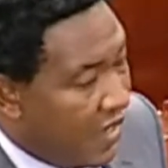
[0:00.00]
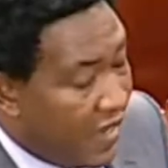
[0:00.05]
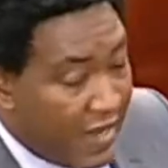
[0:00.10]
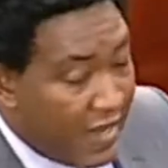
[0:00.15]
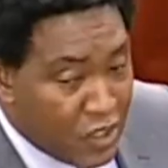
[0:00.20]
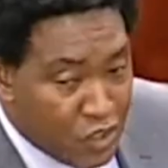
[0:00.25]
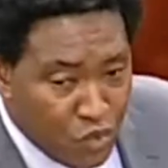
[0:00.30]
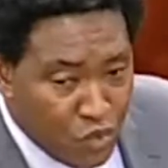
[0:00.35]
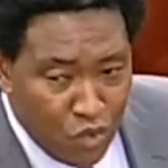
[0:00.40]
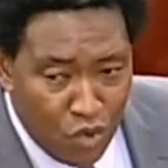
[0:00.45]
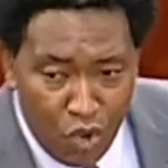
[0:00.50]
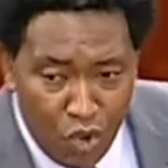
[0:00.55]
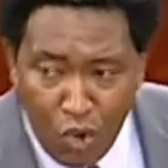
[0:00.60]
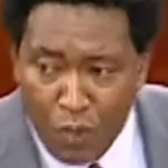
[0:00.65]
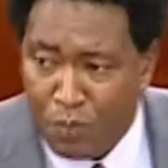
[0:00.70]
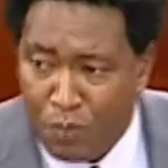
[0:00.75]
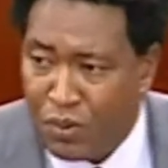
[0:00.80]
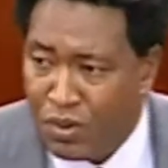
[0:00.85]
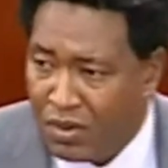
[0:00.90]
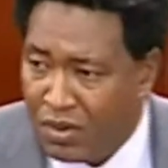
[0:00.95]
and I do
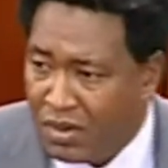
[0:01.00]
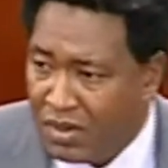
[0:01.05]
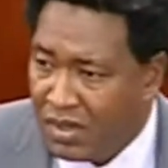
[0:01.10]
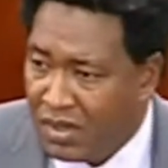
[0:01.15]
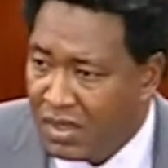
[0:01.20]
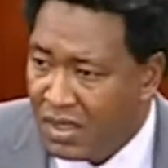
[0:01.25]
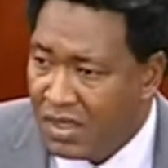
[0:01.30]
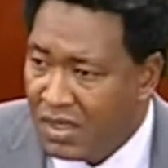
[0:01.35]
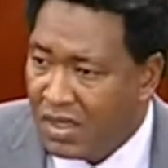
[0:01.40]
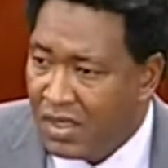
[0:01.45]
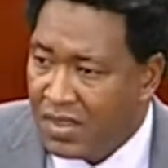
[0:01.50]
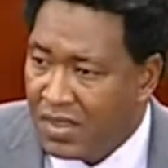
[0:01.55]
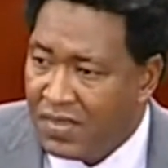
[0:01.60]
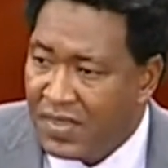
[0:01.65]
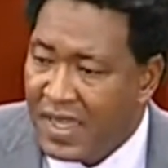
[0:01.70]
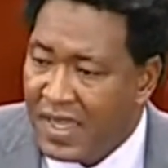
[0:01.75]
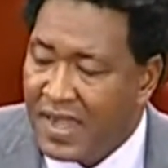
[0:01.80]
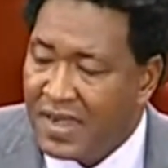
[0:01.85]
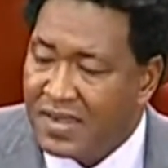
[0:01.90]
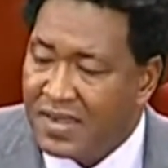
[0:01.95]
hope
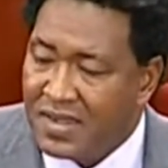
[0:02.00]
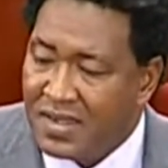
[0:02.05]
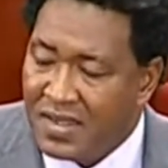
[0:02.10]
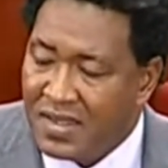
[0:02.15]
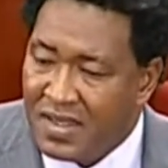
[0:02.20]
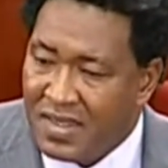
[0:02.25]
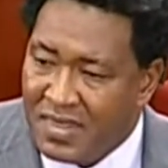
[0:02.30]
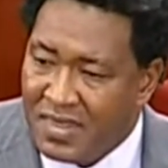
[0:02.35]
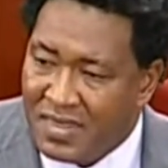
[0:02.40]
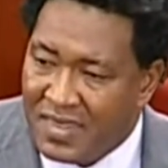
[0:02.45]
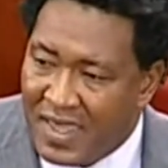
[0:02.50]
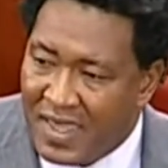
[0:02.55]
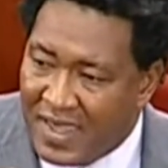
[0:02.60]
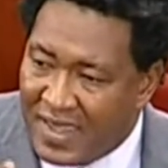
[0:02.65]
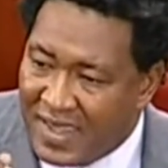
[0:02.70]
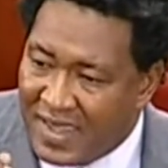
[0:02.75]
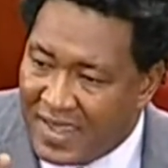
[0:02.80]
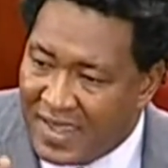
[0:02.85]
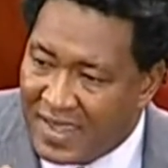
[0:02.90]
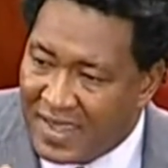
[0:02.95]
that
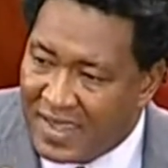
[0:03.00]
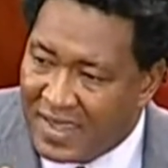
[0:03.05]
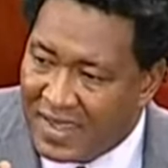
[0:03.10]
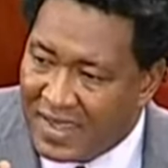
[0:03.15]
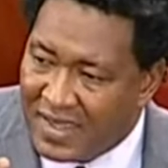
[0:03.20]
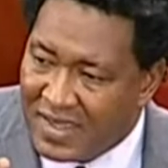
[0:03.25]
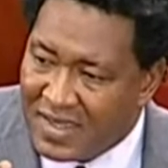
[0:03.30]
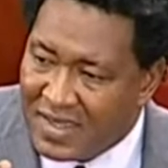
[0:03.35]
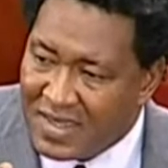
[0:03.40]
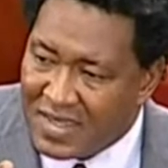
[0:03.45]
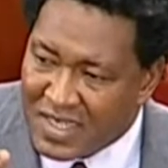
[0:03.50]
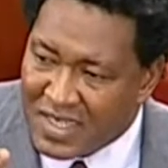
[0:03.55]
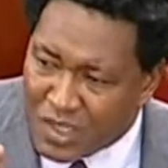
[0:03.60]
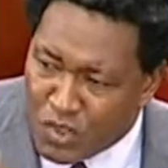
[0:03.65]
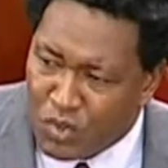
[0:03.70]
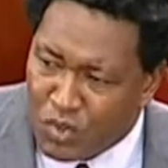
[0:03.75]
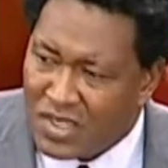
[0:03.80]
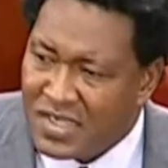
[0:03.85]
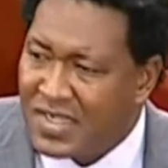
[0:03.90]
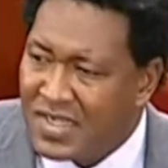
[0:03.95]
the
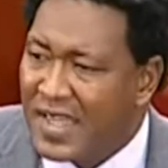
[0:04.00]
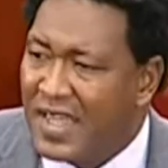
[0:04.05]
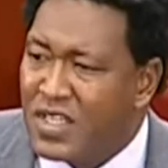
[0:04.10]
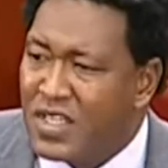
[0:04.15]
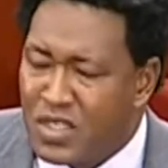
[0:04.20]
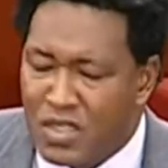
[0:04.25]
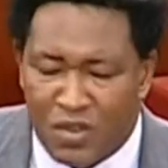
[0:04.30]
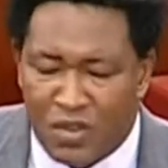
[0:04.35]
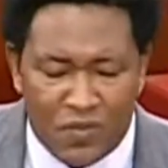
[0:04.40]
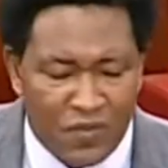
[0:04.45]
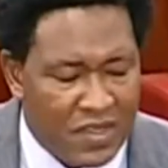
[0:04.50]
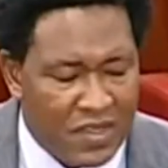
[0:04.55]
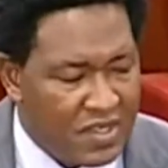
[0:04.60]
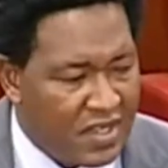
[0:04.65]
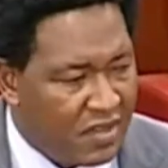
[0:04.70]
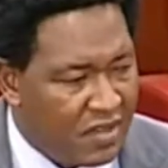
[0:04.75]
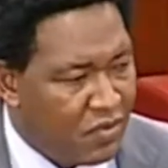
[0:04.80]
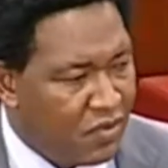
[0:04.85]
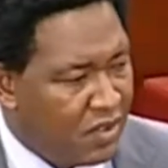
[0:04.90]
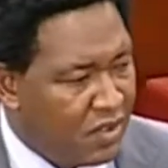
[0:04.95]
Security Council of
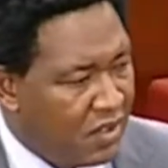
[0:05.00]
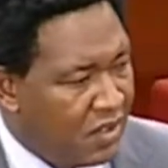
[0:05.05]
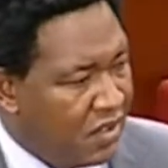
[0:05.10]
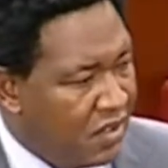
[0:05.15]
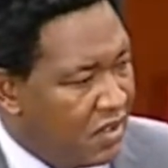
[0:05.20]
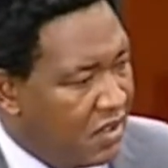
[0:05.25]
this country,